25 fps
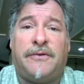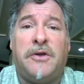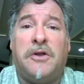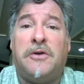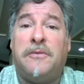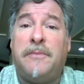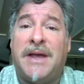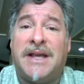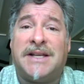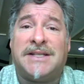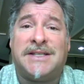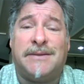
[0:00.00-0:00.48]
you to
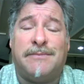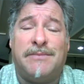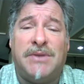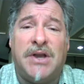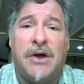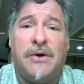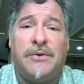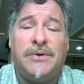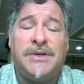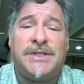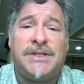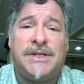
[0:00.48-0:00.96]
make some
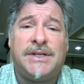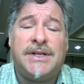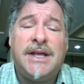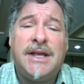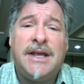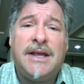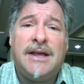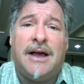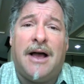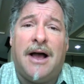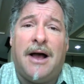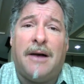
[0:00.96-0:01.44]
notes
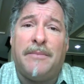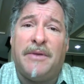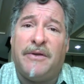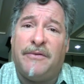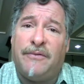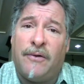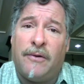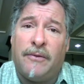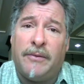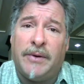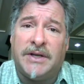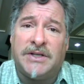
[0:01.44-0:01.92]

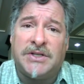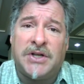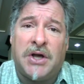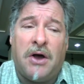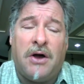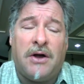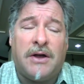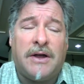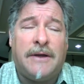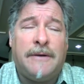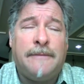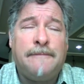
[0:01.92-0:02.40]
before we
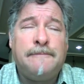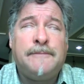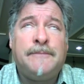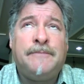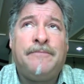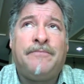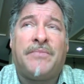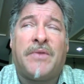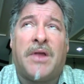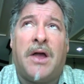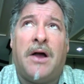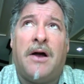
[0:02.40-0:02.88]
talk,
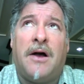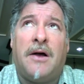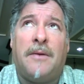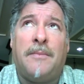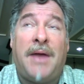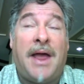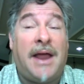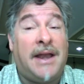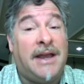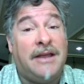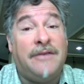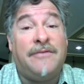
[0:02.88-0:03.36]

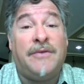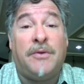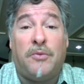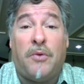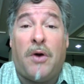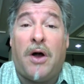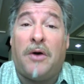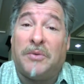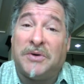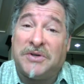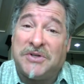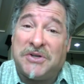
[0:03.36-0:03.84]
and even
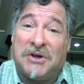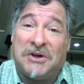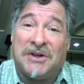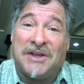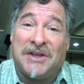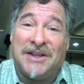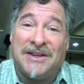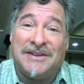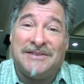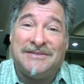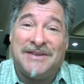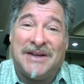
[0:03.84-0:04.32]
while we're
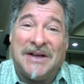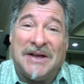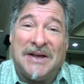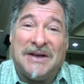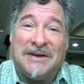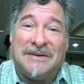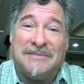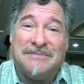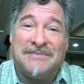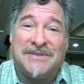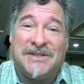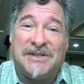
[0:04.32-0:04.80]
talking,
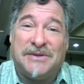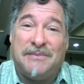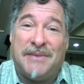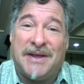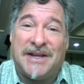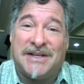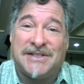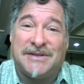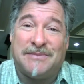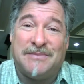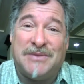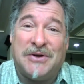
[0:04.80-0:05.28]
to
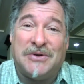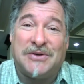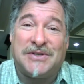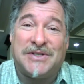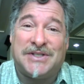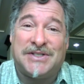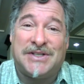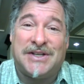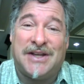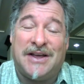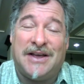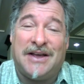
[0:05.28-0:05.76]
make some
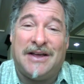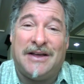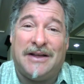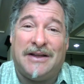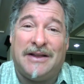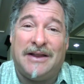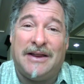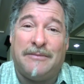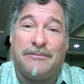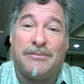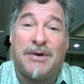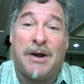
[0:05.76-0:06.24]
notes
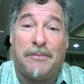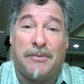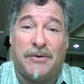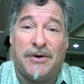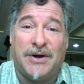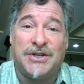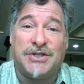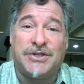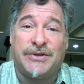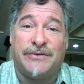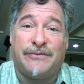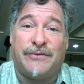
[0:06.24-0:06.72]
in
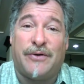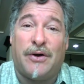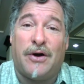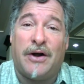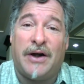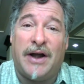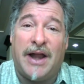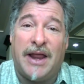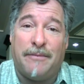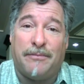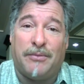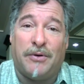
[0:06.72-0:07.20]
preparation for
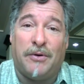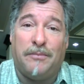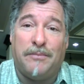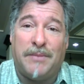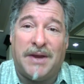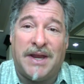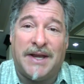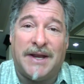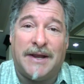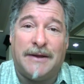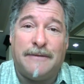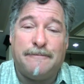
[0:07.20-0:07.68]
our April
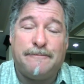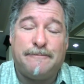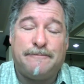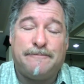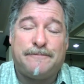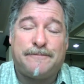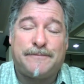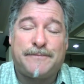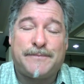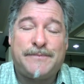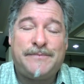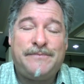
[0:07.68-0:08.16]
meeting.
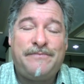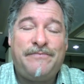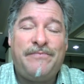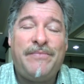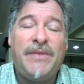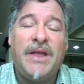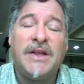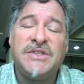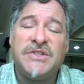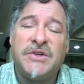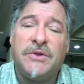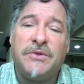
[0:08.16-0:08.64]

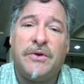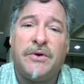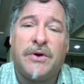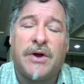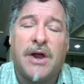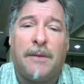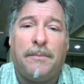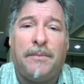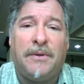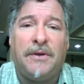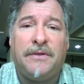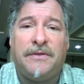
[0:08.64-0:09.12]
So there are a
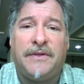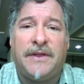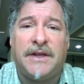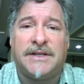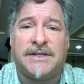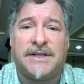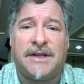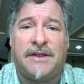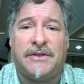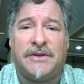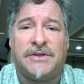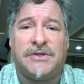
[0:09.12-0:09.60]
couple of
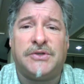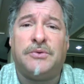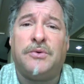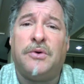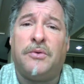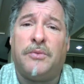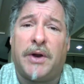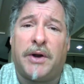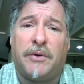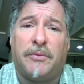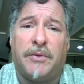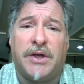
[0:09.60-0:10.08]
things on the
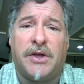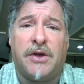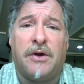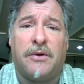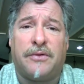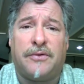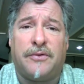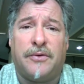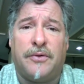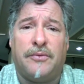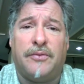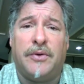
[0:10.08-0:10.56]
tool. Why don't we go
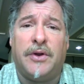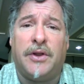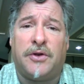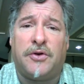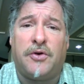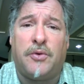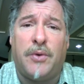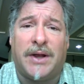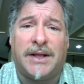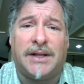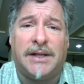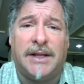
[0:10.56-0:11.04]
through real
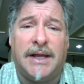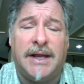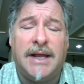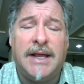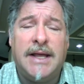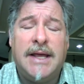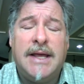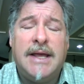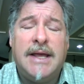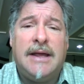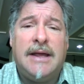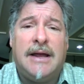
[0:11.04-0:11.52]
quickly?
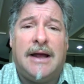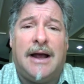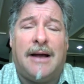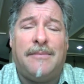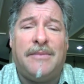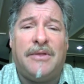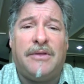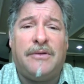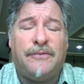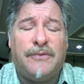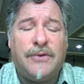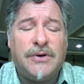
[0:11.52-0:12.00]

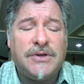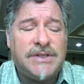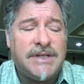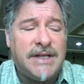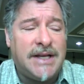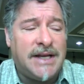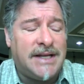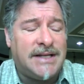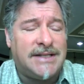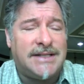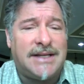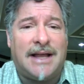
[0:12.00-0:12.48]
The first
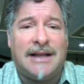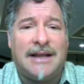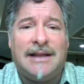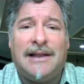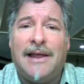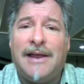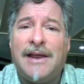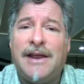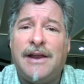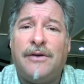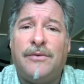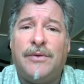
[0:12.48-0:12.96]
thing is I'd
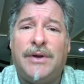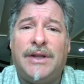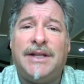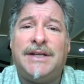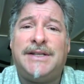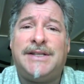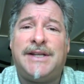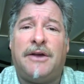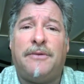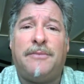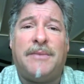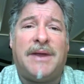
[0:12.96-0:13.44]
like you to really
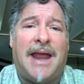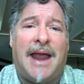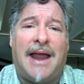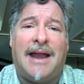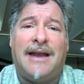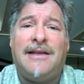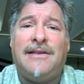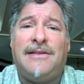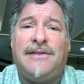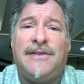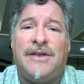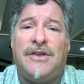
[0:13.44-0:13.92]
tell me
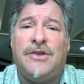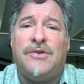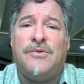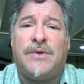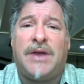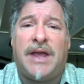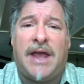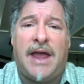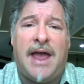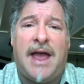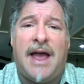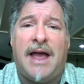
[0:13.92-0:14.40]
anything you
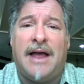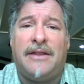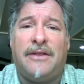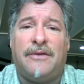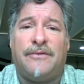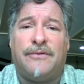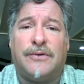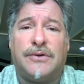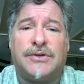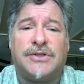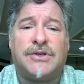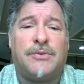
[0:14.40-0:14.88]
can. The
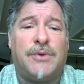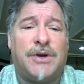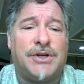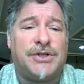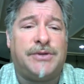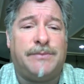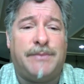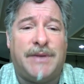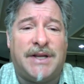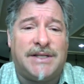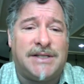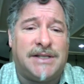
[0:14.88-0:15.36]
first
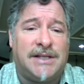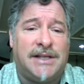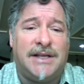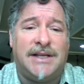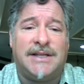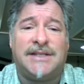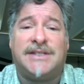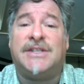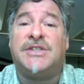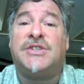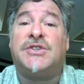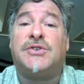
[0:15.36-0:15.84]
question basically
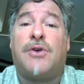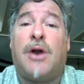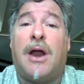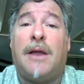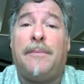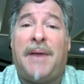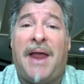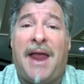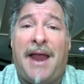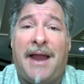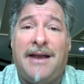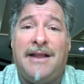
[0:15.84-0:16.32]
is
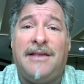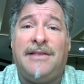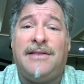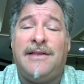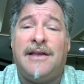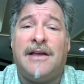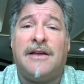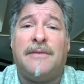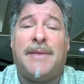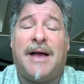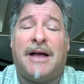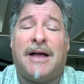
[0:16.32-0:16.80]
describe
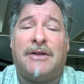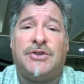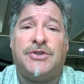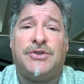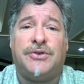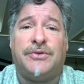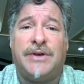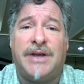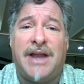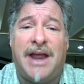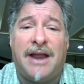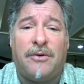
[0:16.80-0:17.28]
anything about
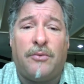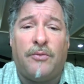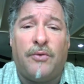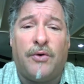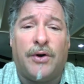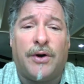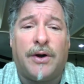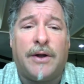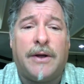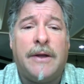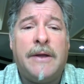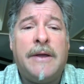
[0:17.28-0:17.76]
your
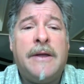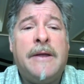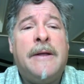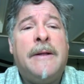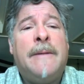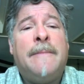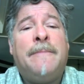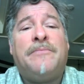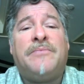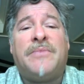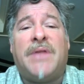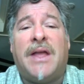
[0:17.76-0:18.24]
network
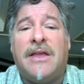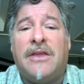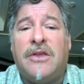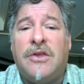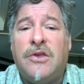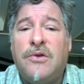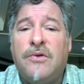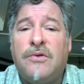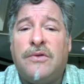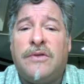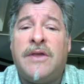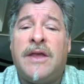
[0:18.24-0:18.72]
that
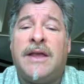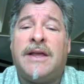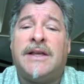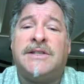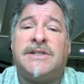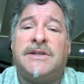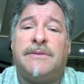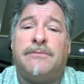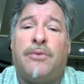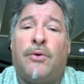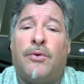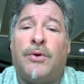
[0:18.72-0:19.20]
you think
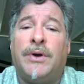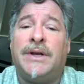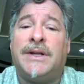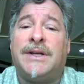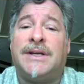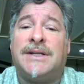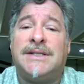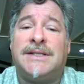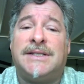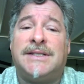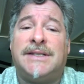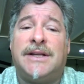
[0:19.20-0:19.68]
is important to
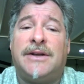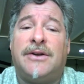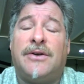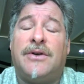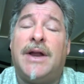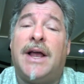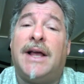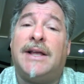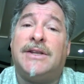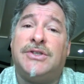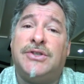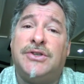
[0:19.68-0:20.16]

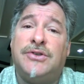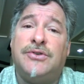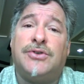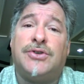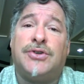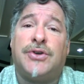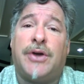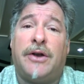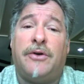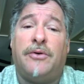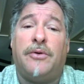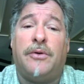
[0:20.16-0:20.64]
consider as you
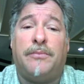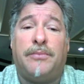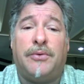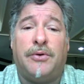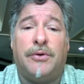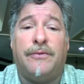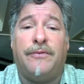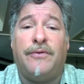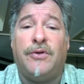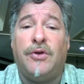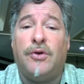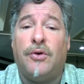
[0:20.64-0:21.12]
try to
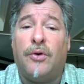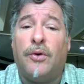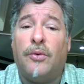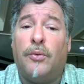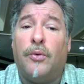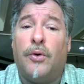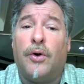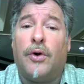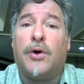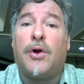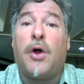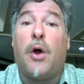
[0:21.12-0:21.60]
improve your
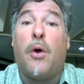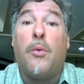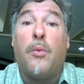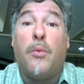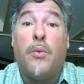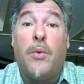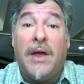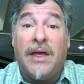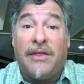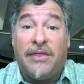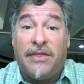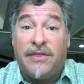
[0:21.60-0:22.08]
work
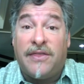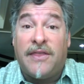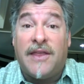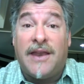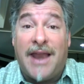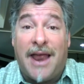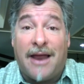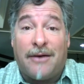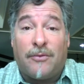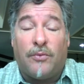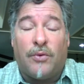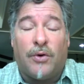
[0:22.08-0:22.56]
with the
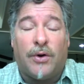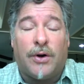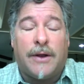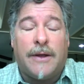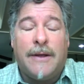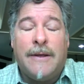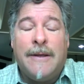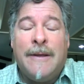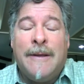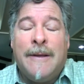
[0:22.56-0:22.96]
network.